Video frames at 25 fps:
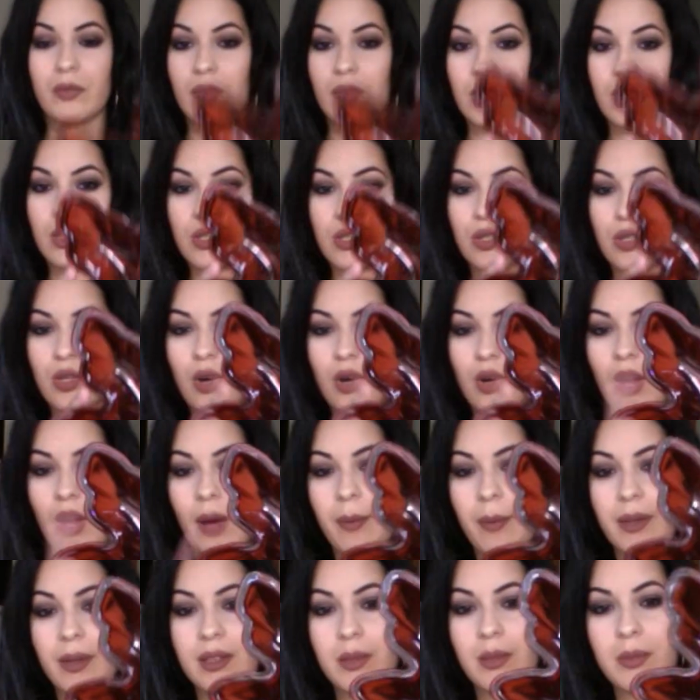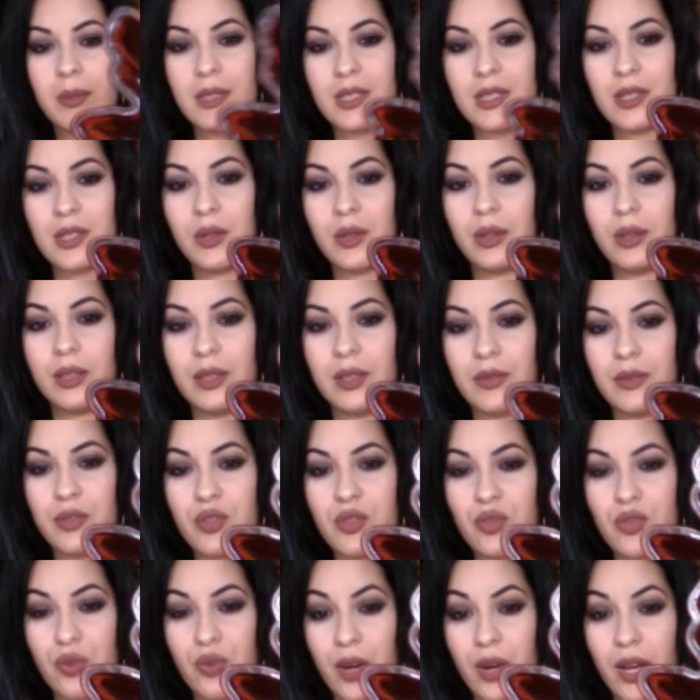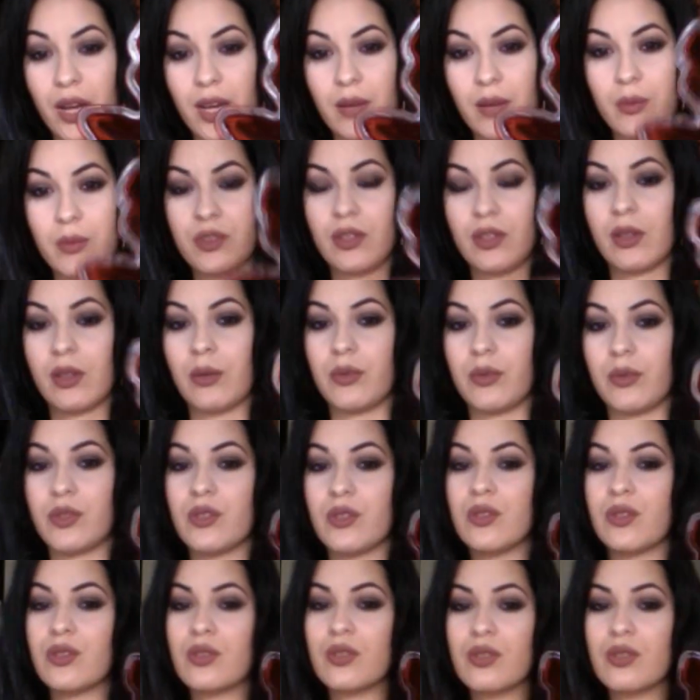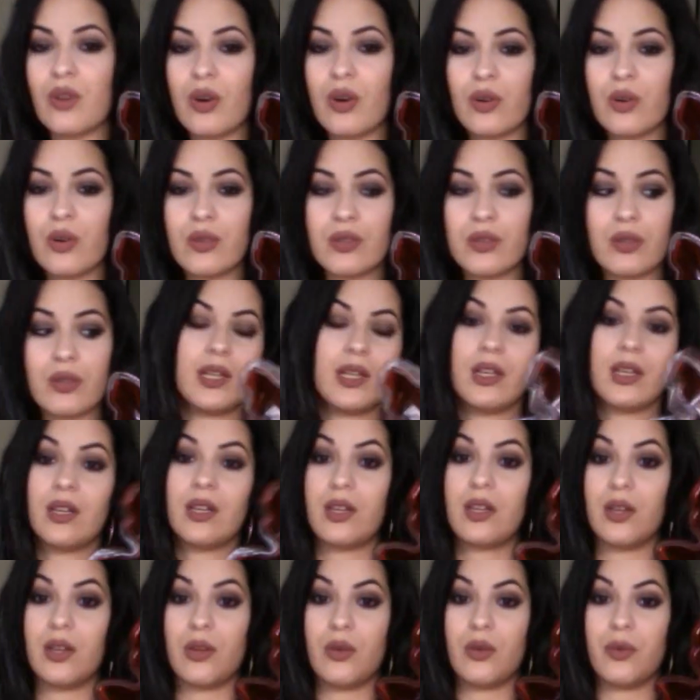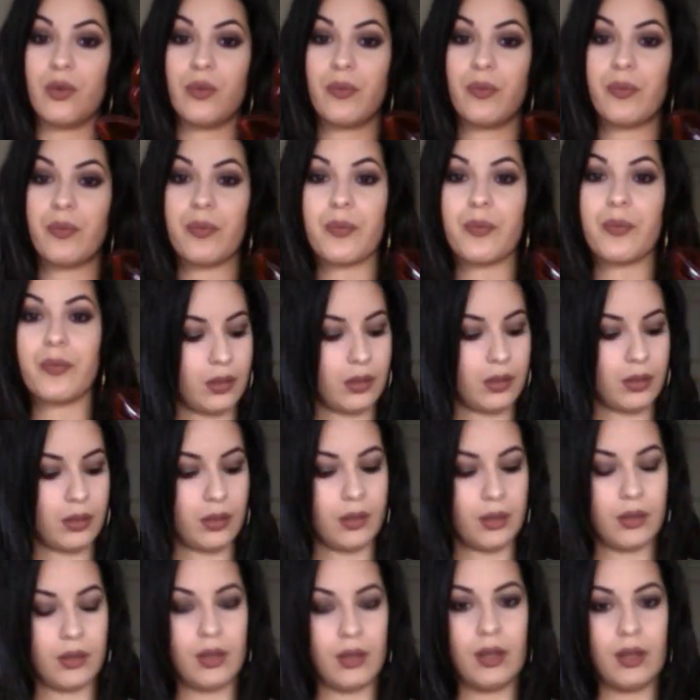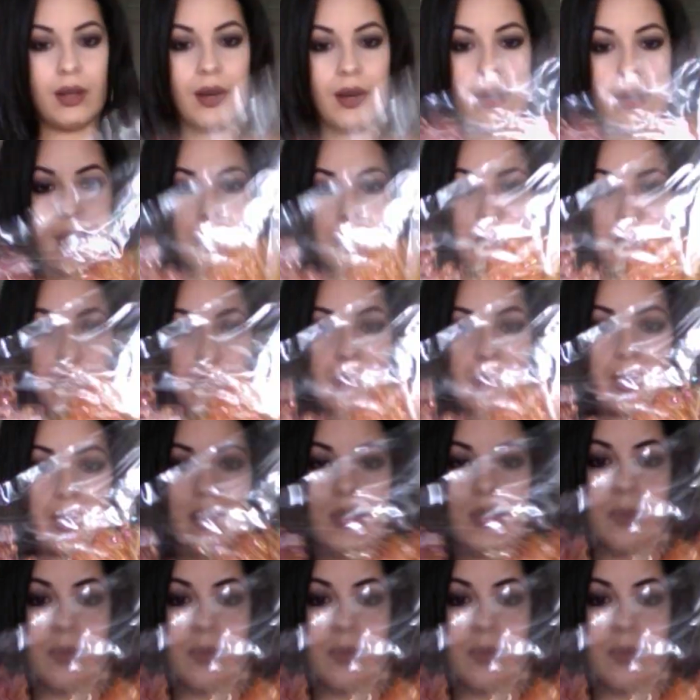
So I picked up this little leaf tray, which I thought was so, so cute. I picked up